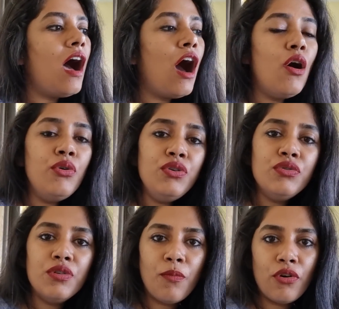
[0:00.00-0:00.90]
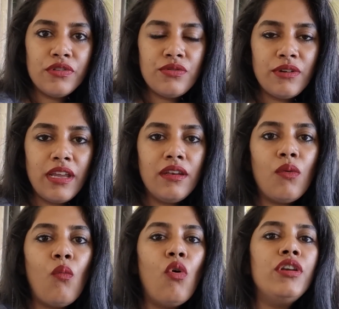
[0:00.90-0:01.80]
how you demonstrate
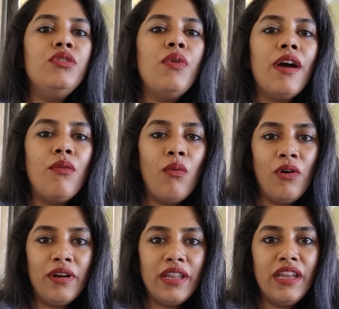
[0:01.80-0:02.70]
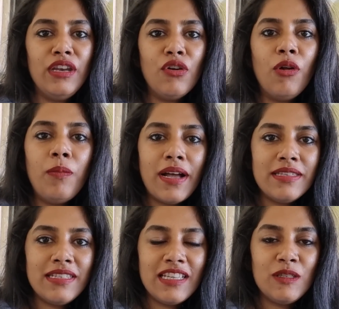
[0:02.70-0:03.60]
what you have worked in your
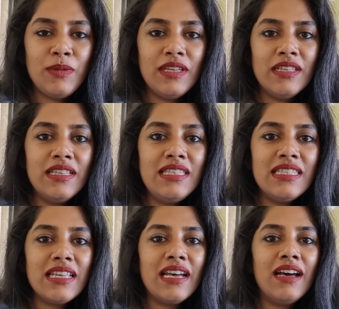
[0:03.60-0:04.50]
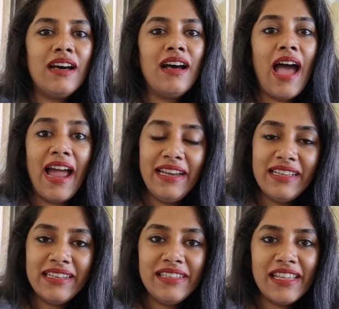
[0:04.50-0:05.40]
past experience uh, and
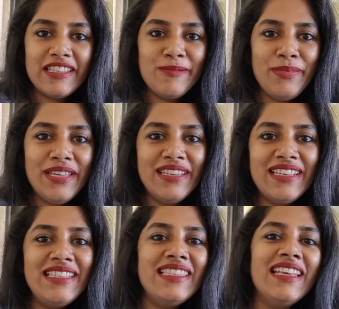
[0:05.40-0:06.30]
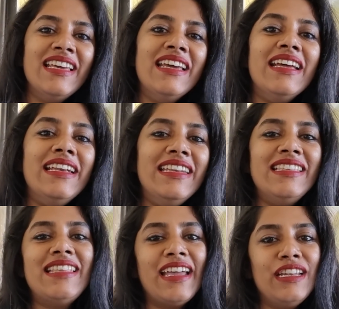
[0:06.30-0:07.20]
current experience
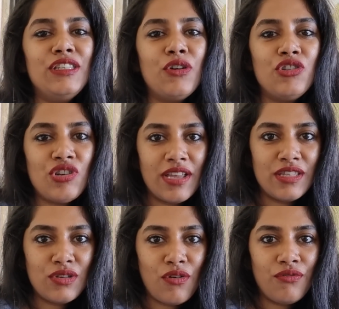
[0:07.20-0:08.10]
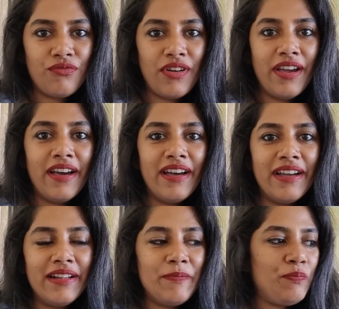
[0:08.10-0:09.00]
decides your chance of uh,